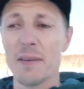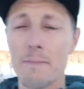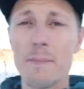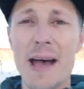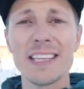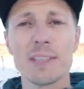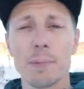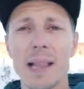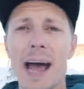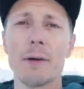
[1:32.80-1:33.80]
the best
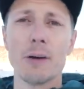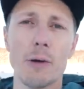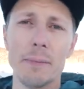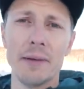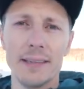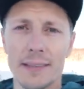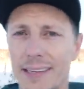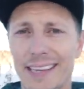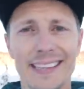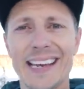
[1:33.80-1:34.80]
plow equipment
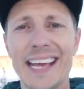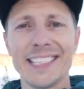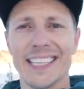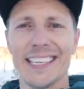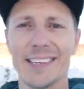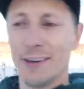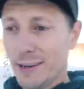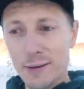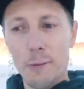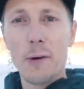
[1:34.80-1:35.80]
in the nation, or
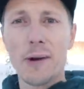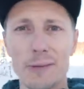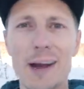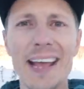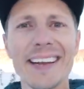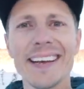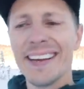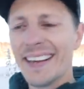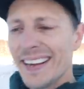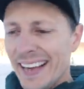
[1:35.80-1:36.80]
in the world, right?
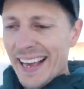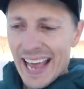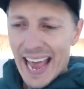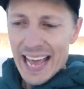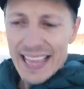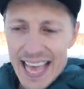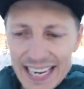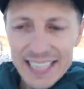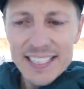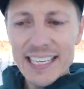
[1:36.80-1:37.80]
And
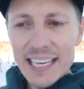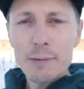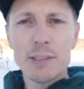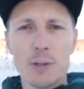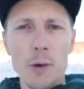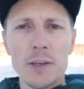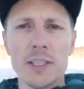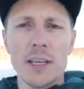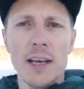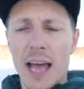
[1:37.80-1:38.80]
then ski
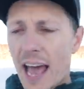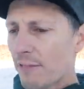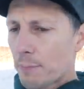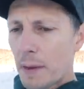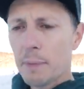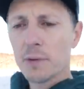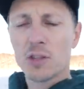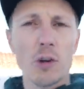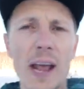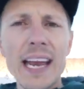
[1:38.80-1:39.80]
resorts have people
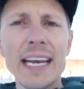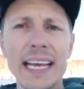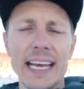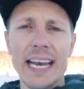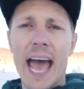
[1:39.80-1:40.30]
trained in